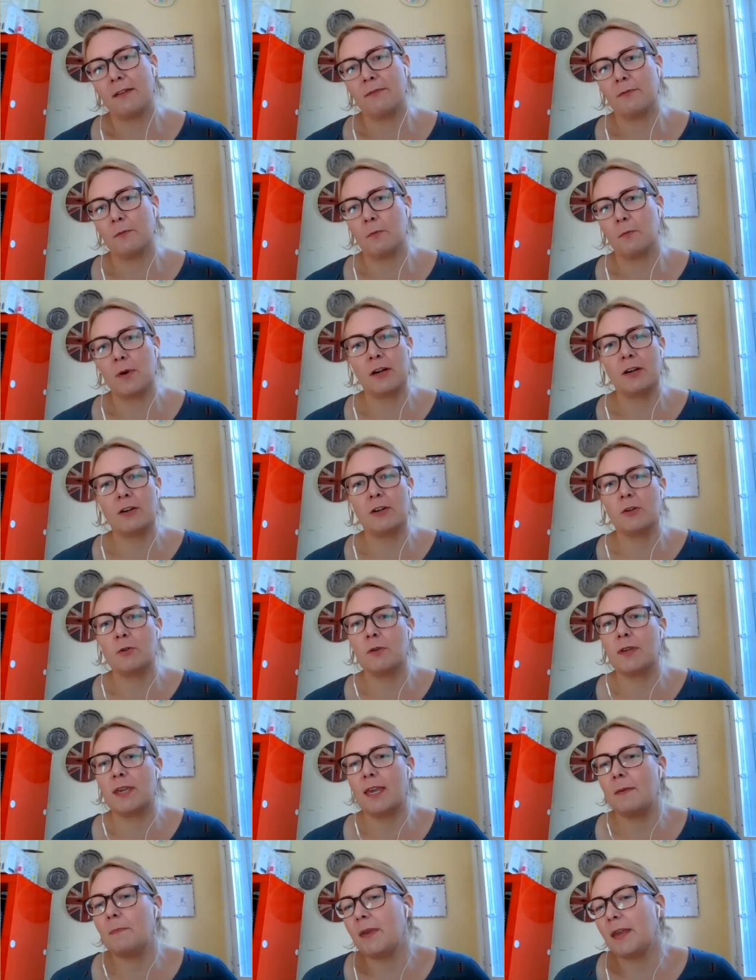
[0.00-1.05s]
Where are you
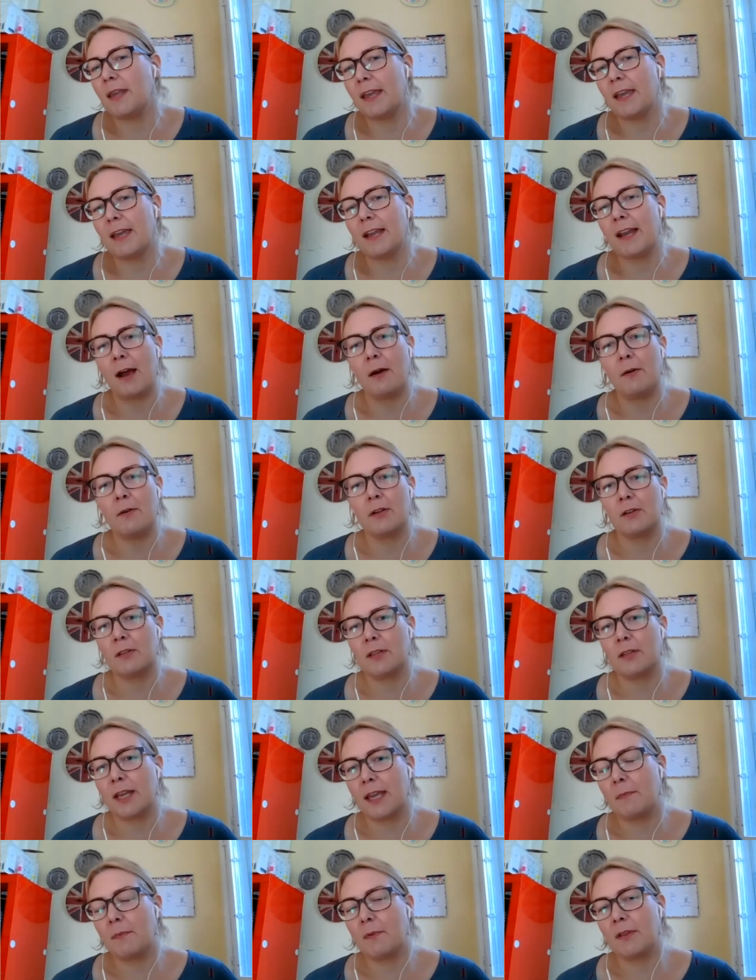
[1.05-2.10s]
keeping it? How are you
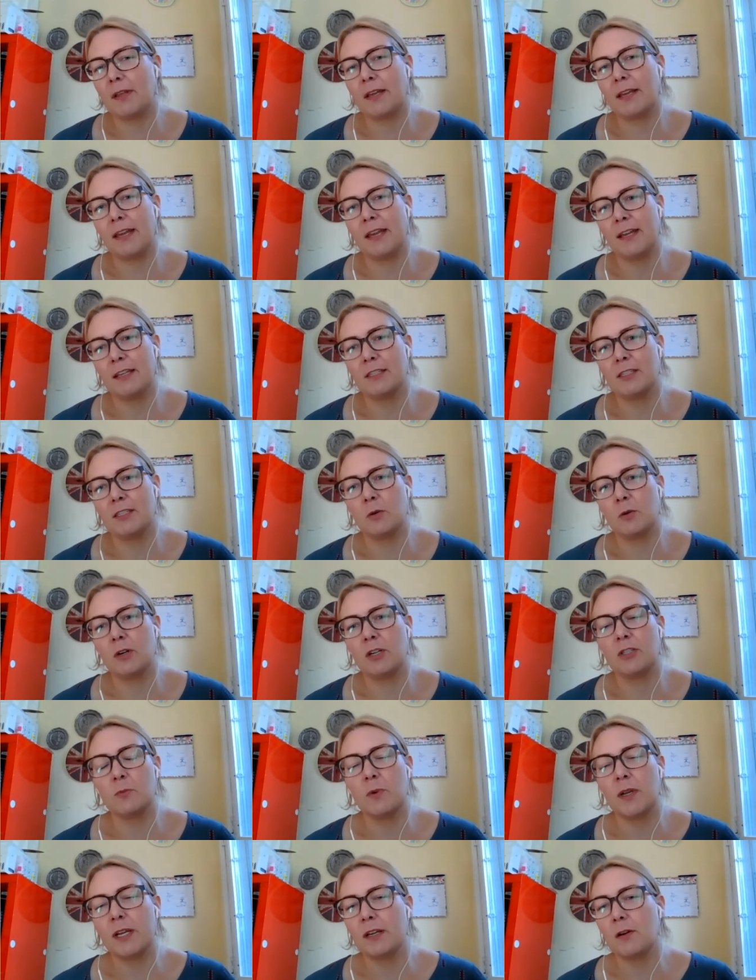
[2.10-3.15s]
labeling it? Storage?
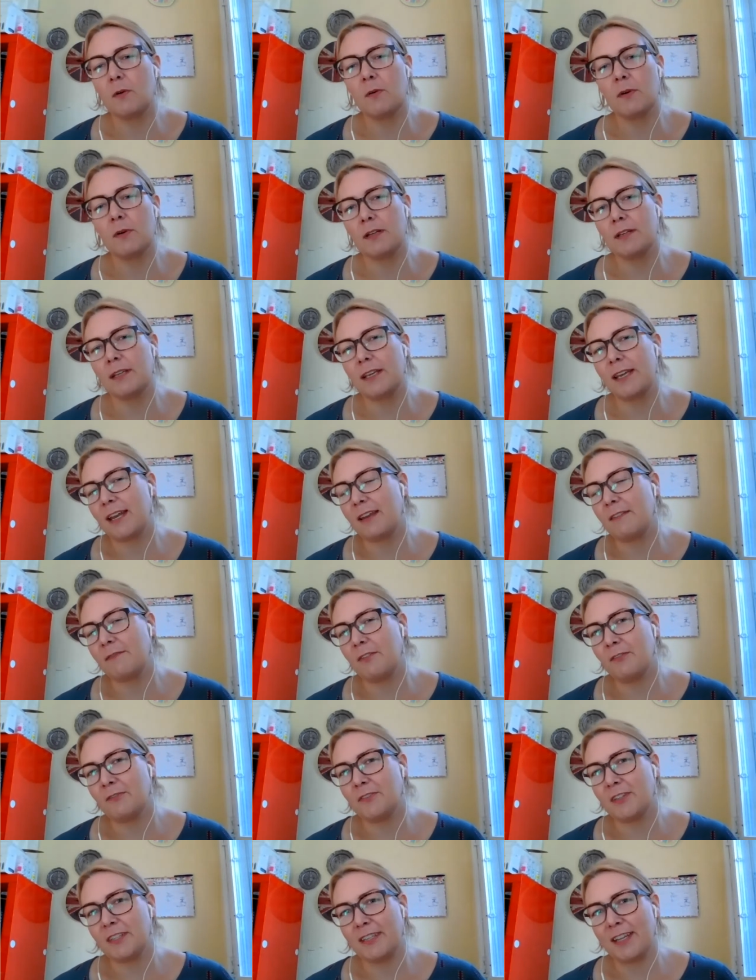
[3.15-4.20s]
We don't get
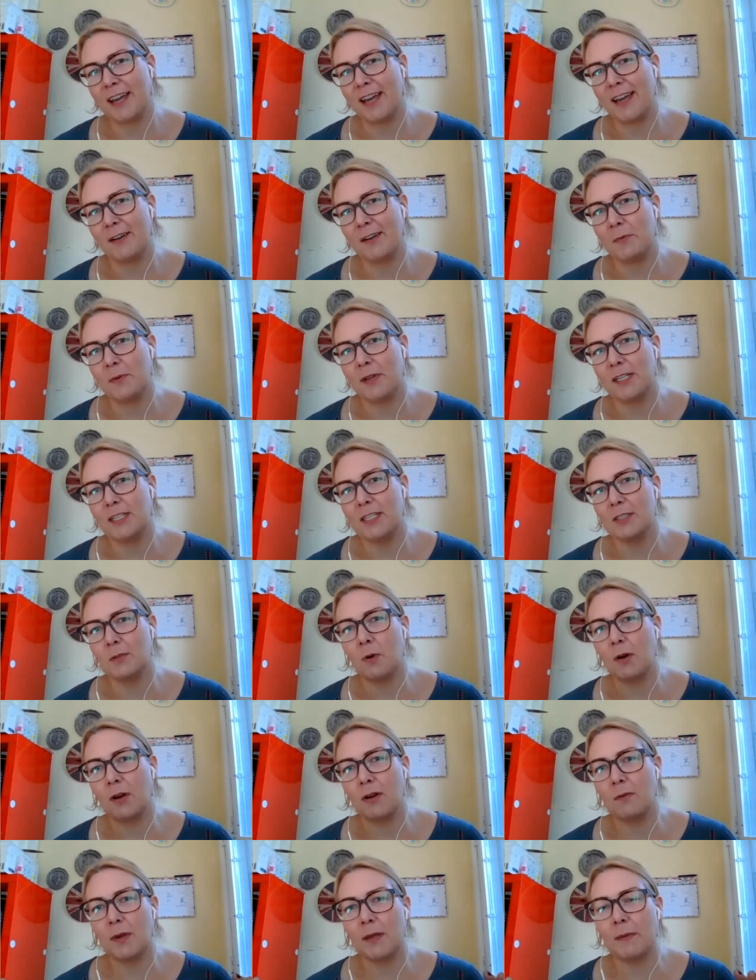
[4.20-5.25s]
involved in that. We
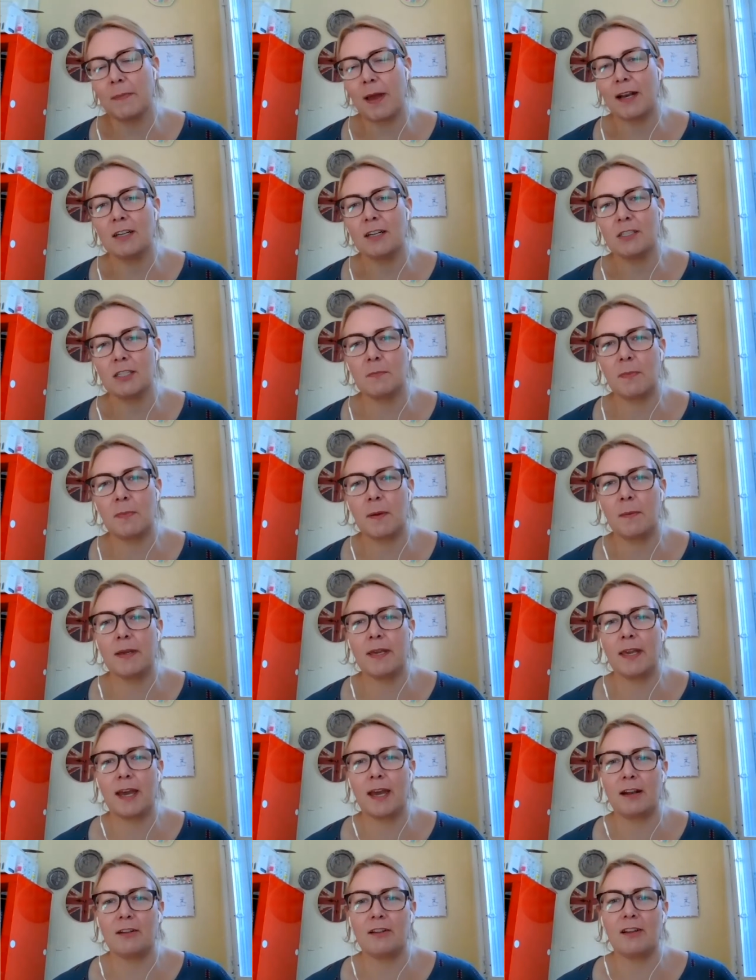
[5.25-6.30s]
manage the public
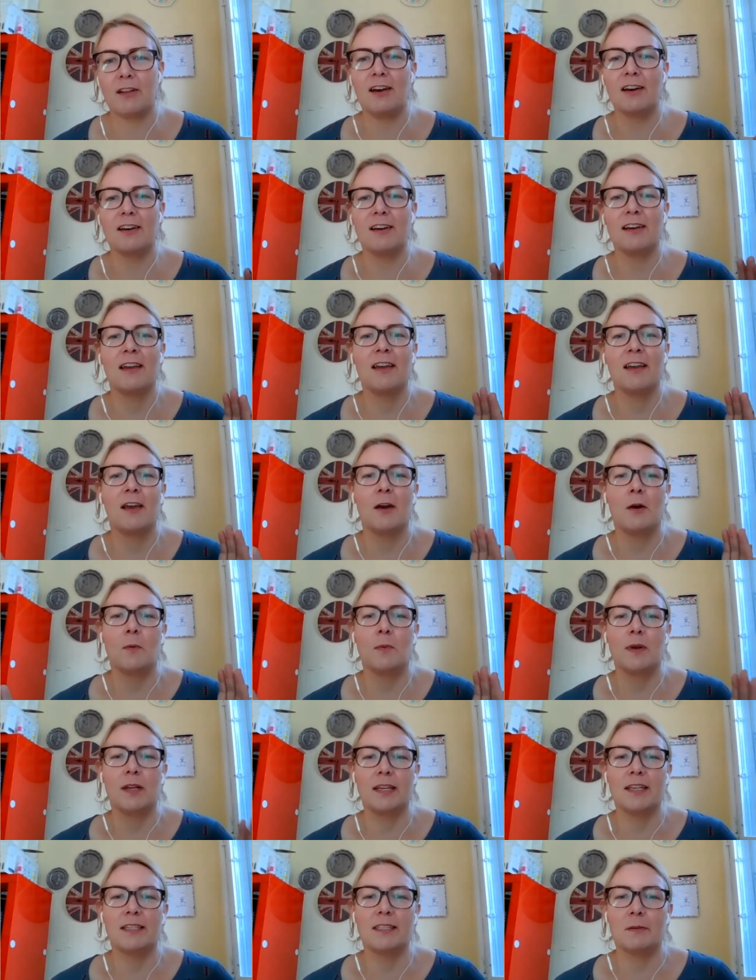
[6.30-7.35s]
catalog.
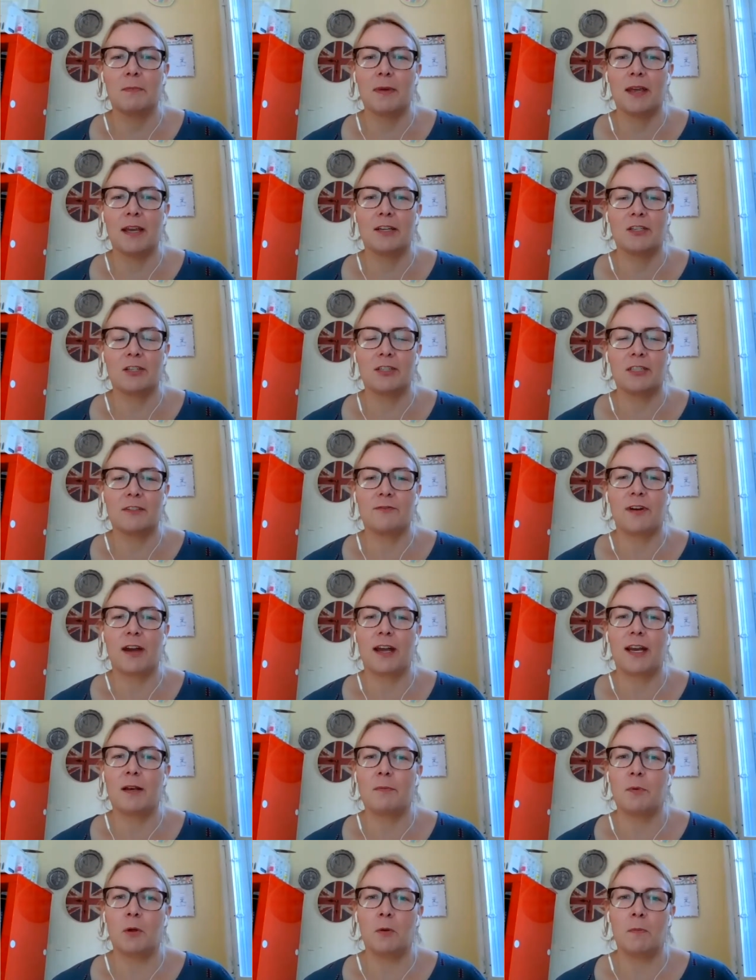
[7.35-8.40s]
We need to make sure it's
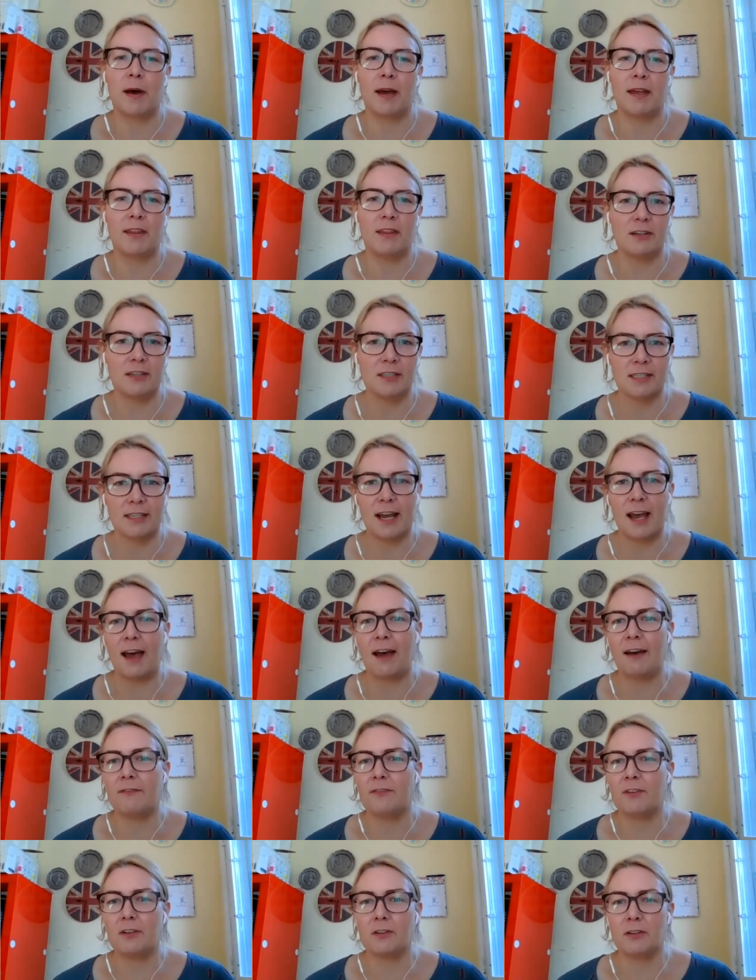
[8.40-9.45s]
findable by their staff, their